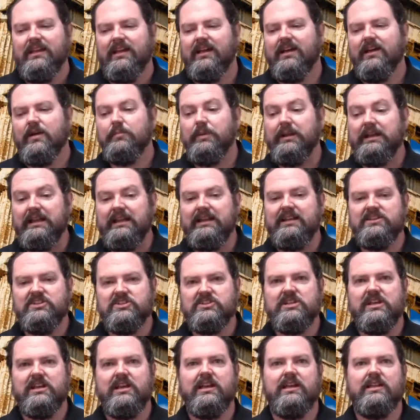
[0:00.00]
Uh, but each
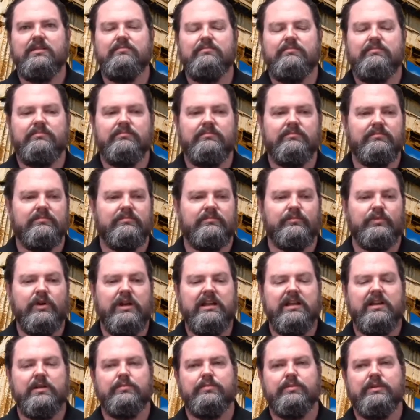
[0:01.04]
time
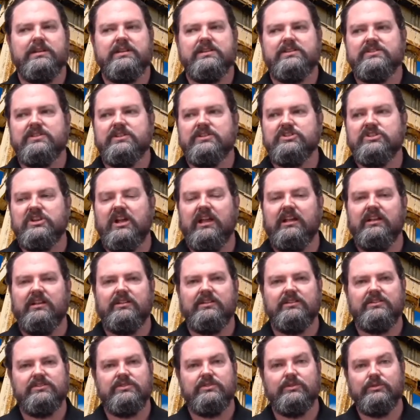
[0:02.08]
Rhea brings the
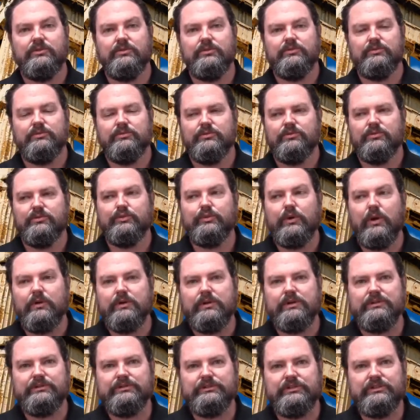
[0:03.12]
child to
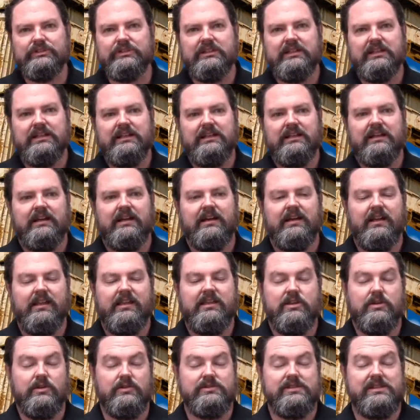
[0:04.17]
Kronos, uh,
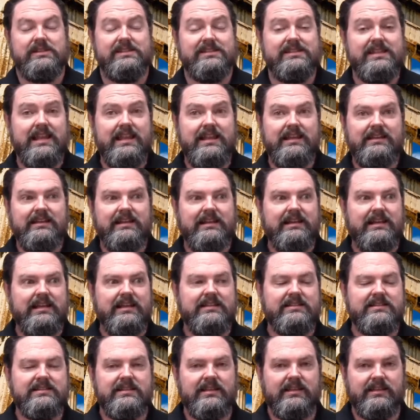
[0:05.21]
he goes insane and he
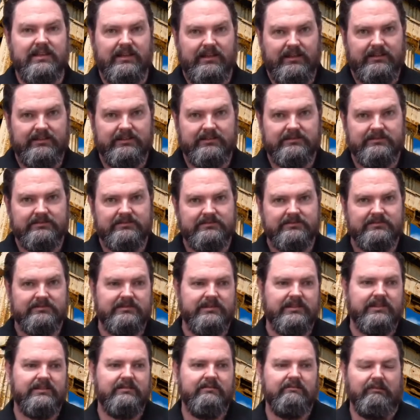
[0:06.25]
eats the kid.
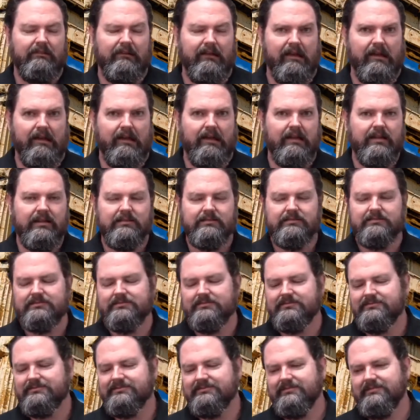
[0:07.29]
Uh,
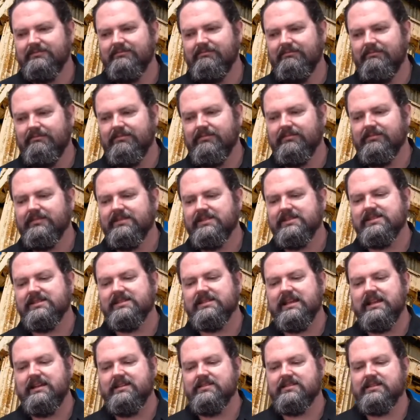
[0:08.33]
ooh, this
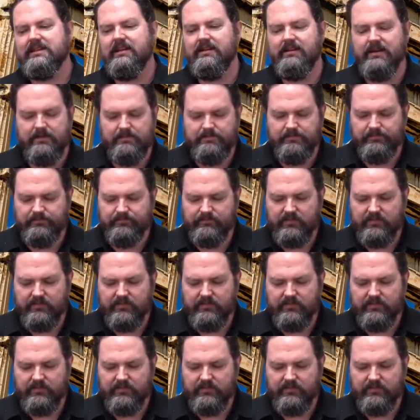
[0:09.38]
is kind of scary.